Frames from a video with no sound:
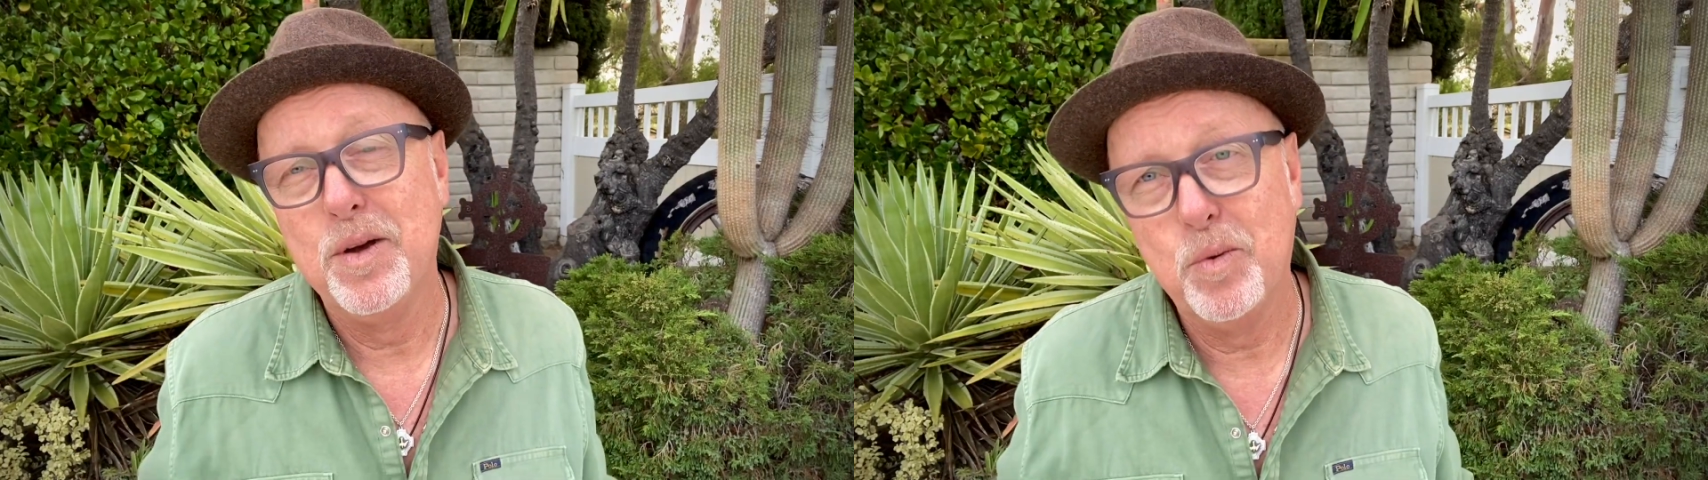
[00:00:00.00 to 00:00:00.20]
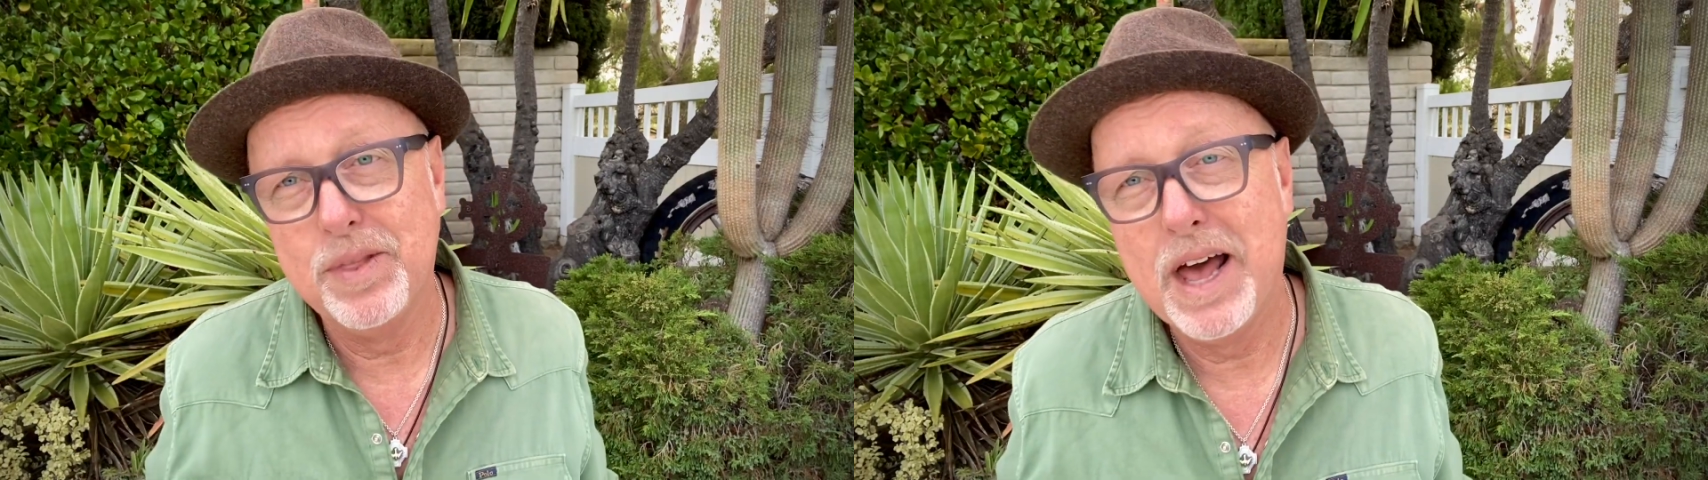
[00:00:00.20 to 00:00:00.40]

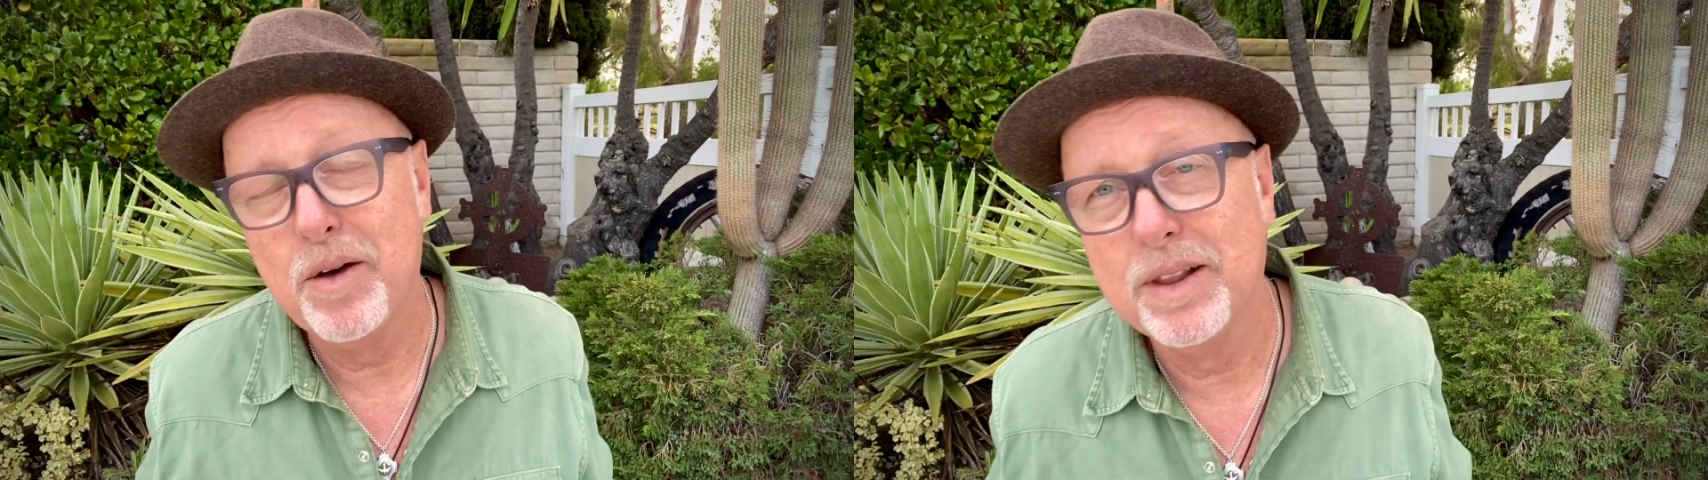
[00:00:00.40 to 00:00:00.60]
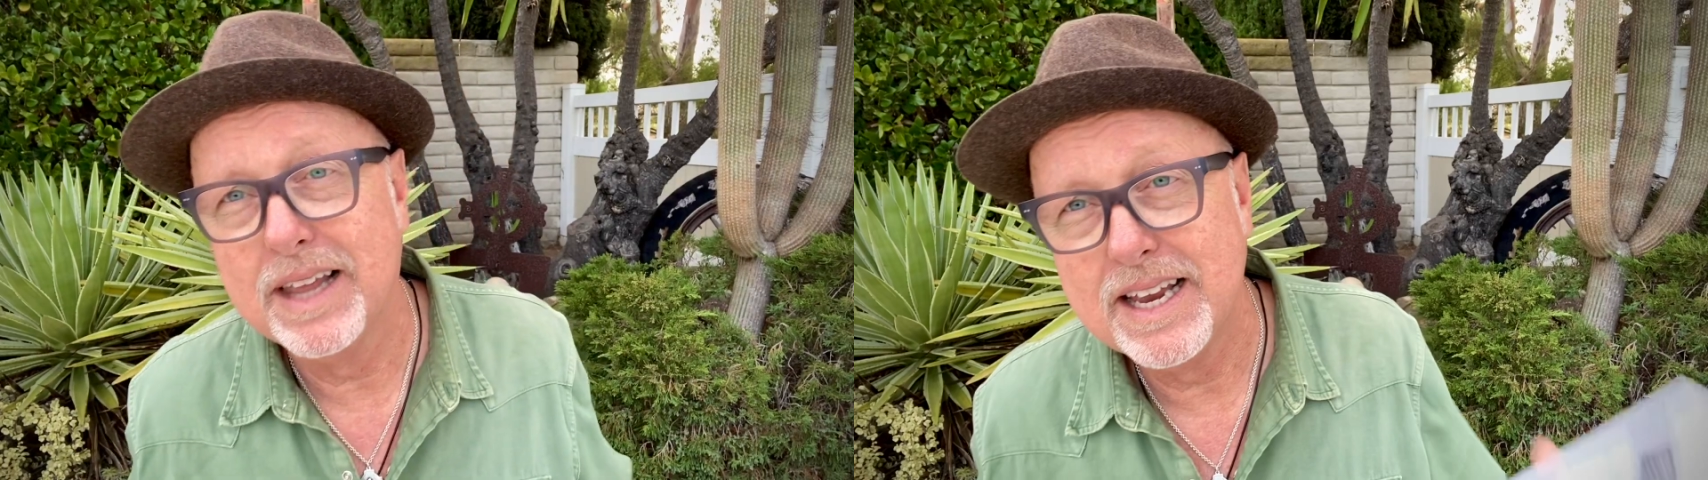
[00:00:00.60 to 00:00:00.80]

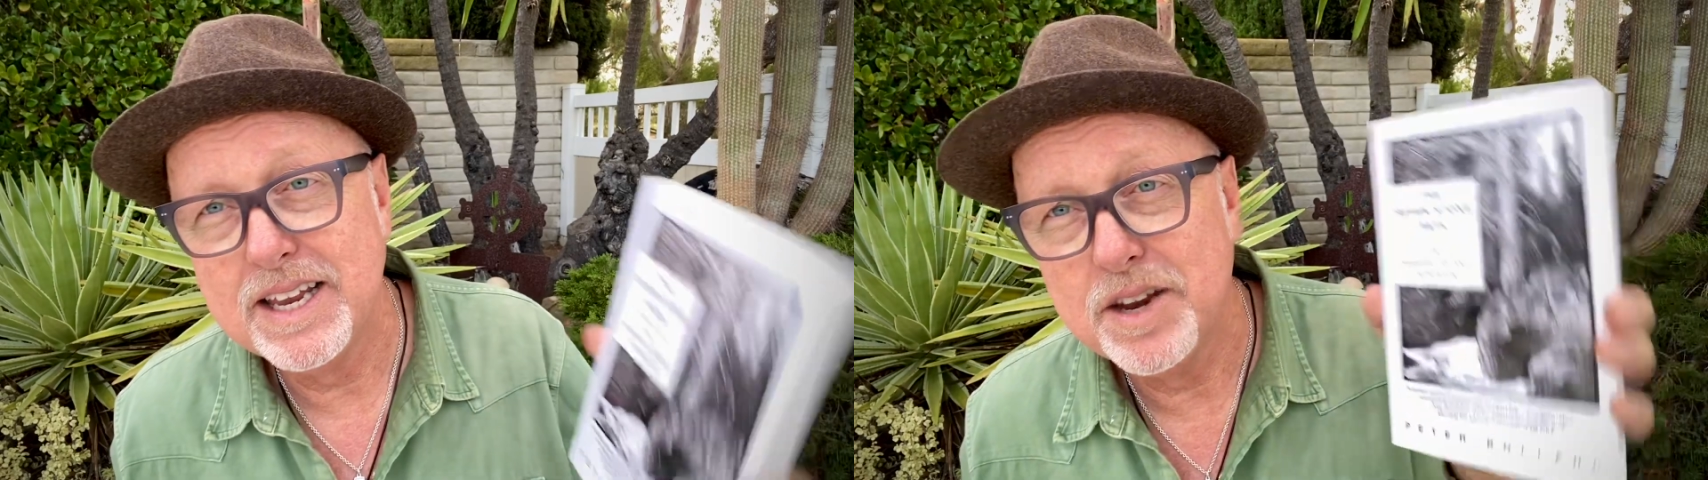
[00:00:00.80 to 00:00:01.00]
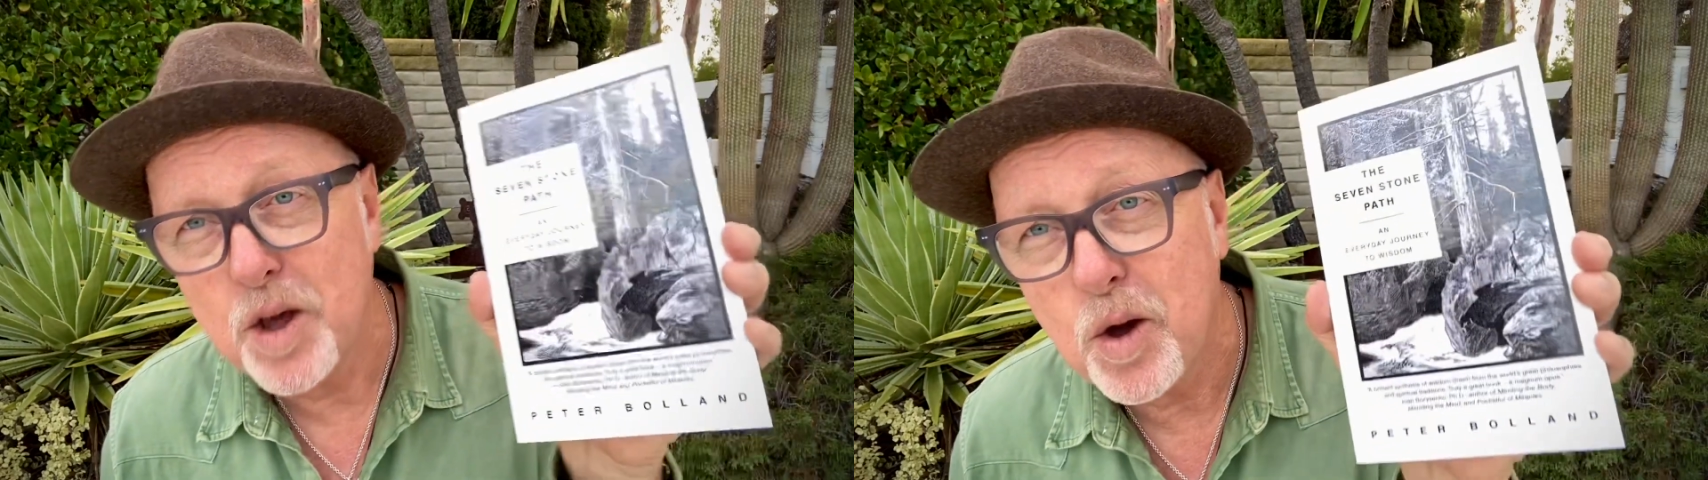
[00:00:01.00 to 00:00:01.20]
without letting
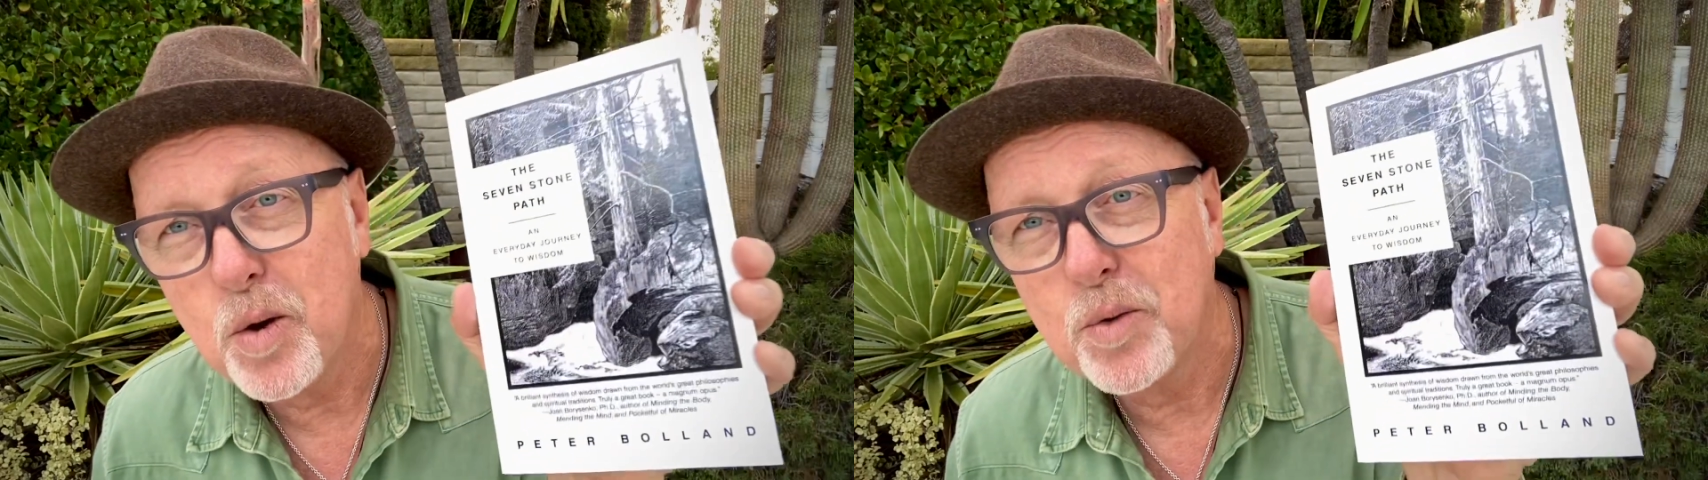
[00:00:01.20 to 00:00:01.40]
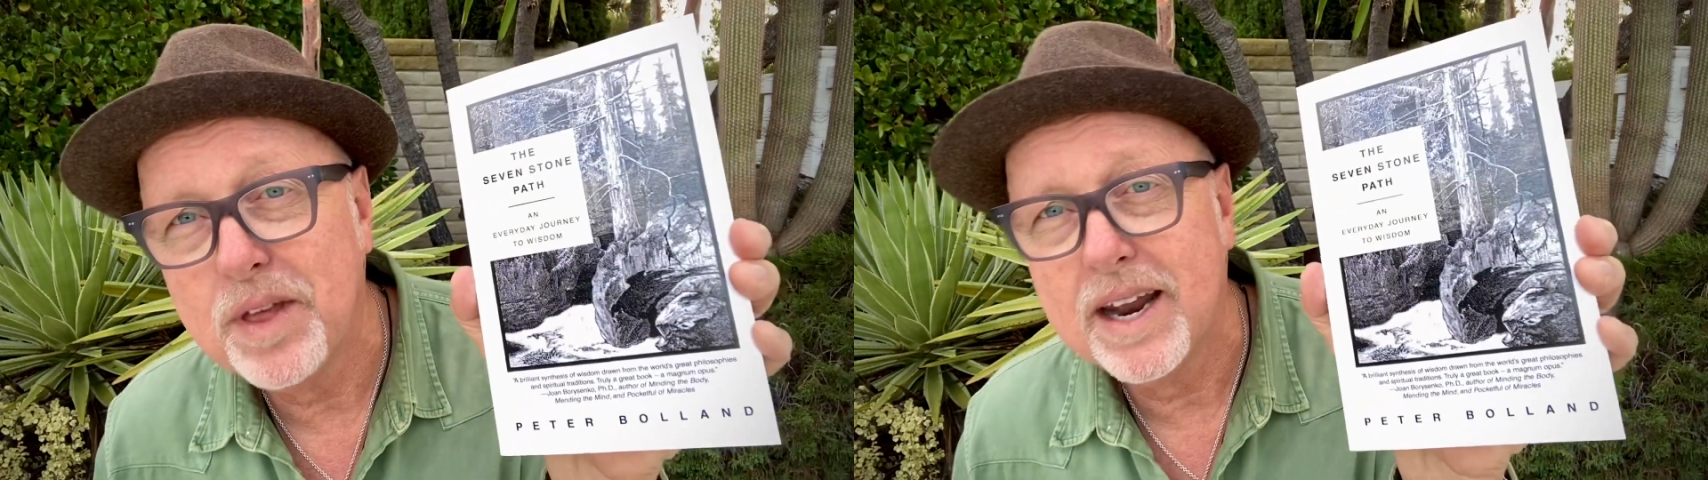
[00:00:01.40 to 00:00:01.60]
you
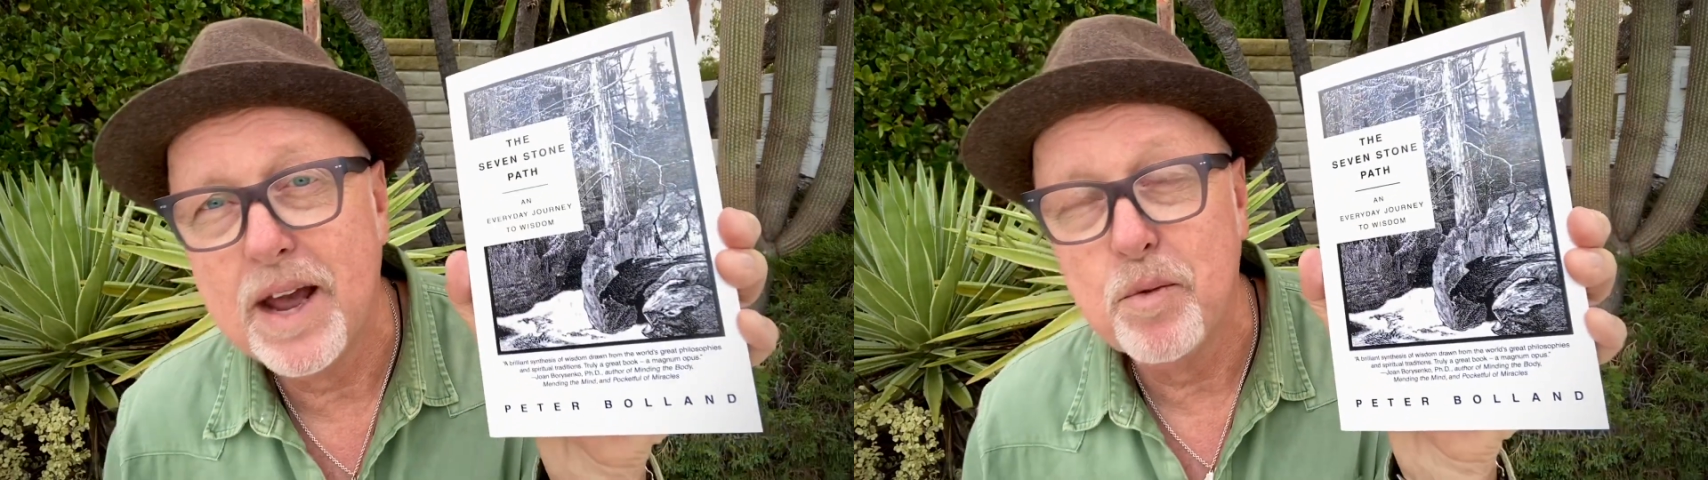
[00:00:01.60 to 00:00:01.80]
know that I